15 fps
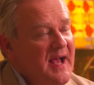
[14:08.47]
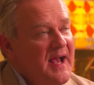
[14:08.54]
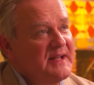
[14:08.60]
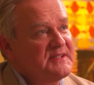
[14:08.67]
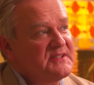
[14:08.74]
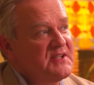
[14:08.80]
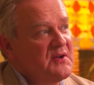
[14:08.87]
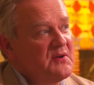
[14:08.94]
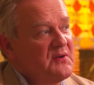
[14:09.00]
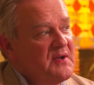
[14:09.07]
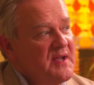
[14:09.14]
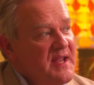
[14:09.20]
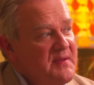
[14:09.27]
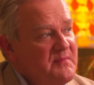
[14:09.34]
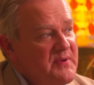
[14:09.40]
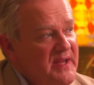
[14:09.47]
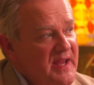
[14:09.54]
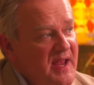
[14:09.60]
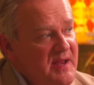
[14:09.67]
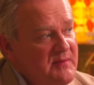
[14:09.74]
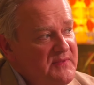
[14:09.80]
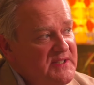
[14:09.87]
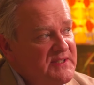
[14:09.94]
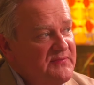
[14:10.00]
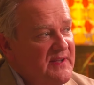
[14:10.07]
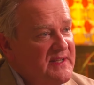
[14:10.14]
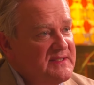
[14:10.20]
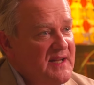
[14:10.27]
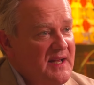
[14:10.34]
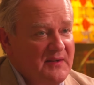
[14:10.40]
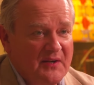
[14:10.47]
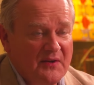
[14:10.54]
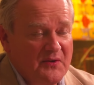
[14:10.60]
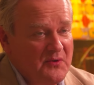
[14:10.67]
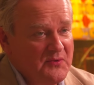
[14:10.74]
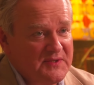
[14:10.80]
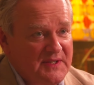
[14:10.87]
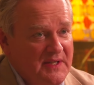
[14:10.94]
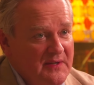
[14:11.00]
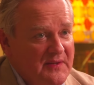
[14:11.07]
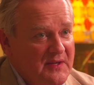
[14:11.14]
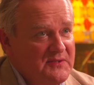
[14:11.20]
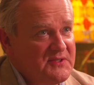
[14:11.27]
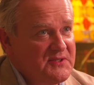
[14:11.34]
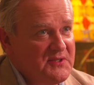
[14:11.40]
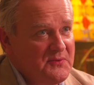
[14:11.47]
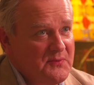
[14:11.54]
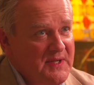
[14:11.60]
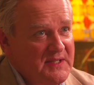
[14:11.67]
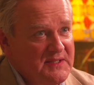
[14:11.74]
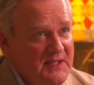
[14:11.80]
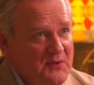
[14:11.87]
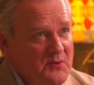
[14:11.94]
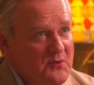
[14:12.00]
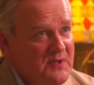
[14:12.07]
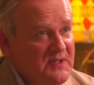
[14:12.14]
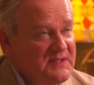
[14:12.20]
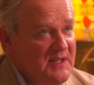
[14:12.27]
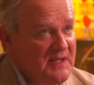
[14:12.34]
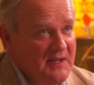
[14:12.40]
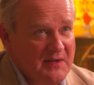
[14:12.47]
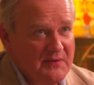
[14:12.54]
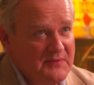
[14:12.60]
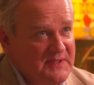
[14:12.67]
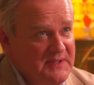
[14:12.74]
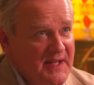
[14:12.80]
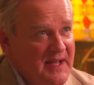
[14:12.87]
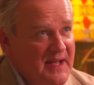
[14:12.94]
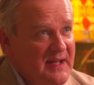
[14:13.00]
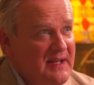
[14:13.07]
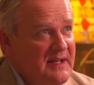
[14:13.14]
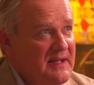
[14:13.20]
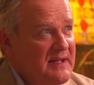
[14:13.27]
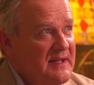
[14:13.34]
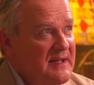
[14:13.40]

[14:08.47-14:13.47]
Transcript: and so it became this fan- and of course you know those two weeks in August and I was there.